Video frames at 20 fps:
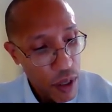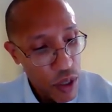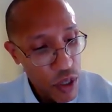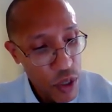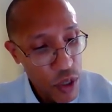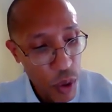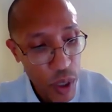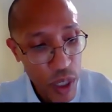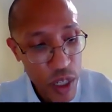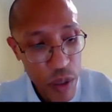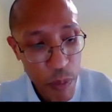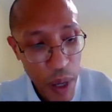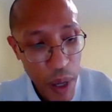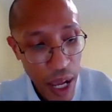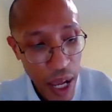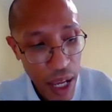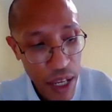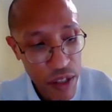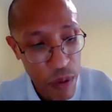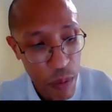Short is
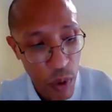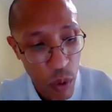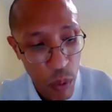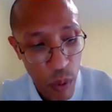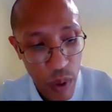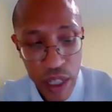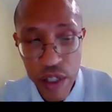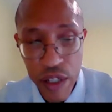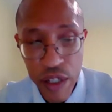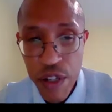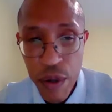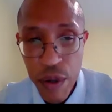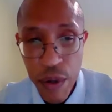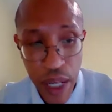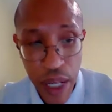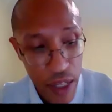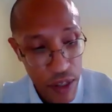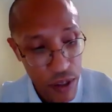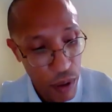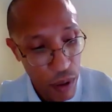possible when it's 2
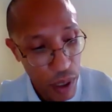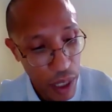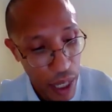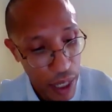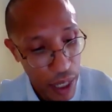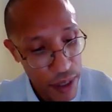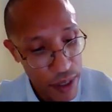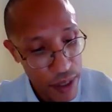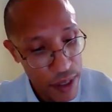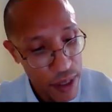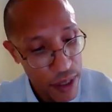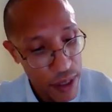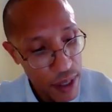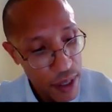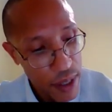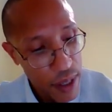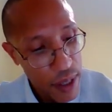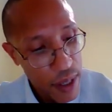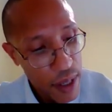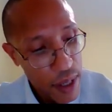days or less.
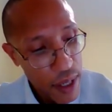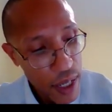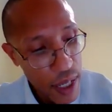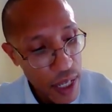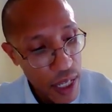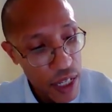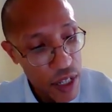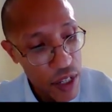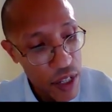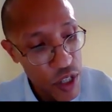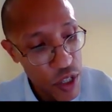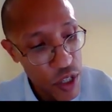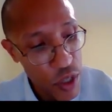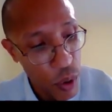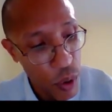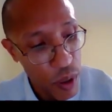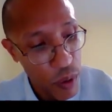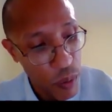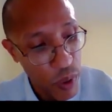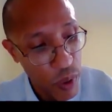It is
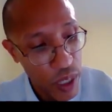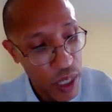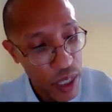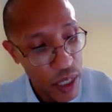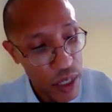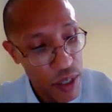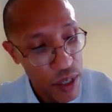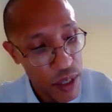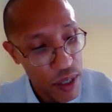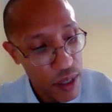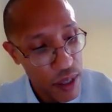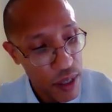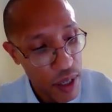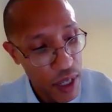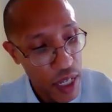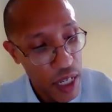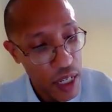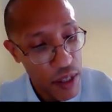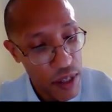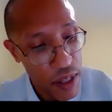short when it
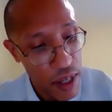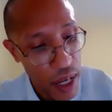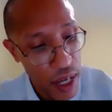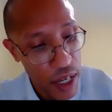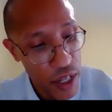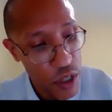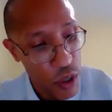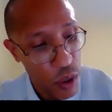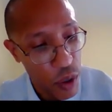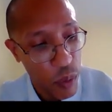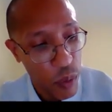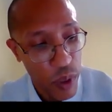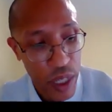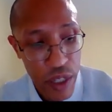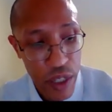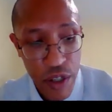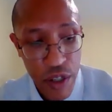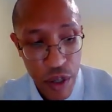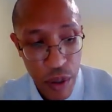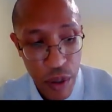is not short when
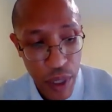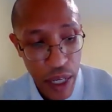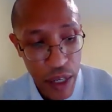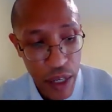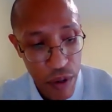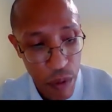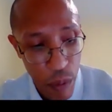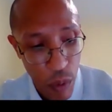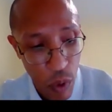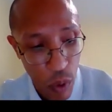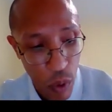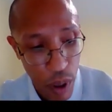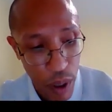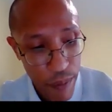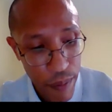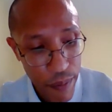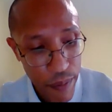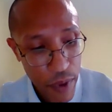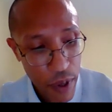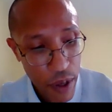it's 2 days or
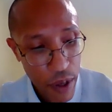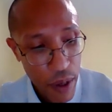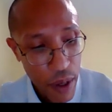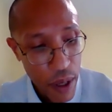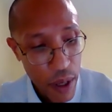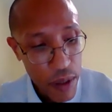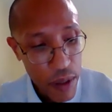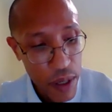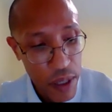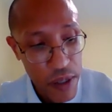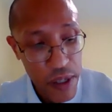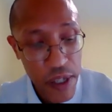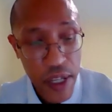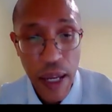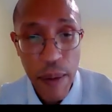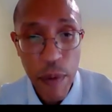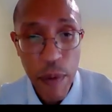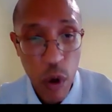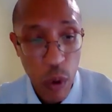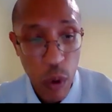more. The
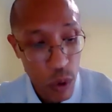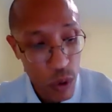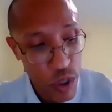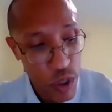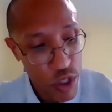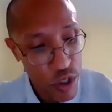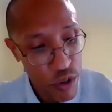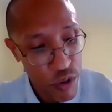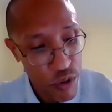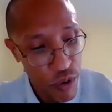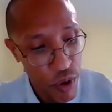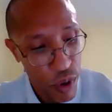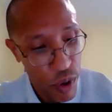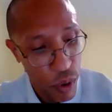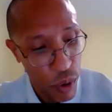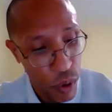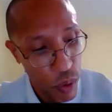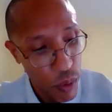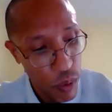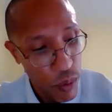same holds
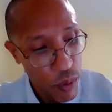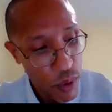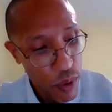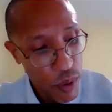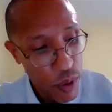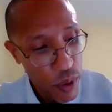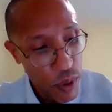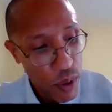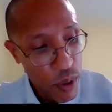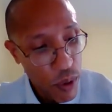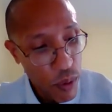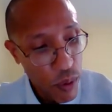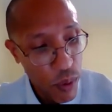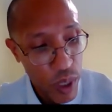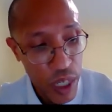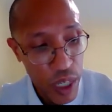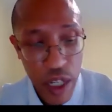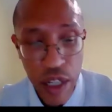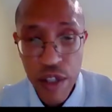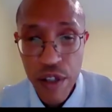true
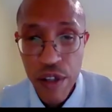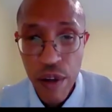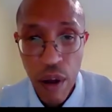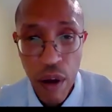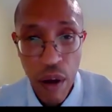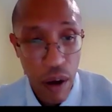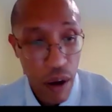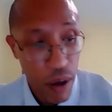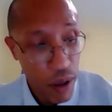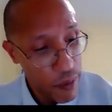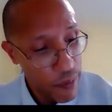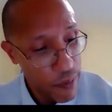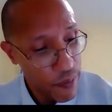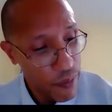when it is long.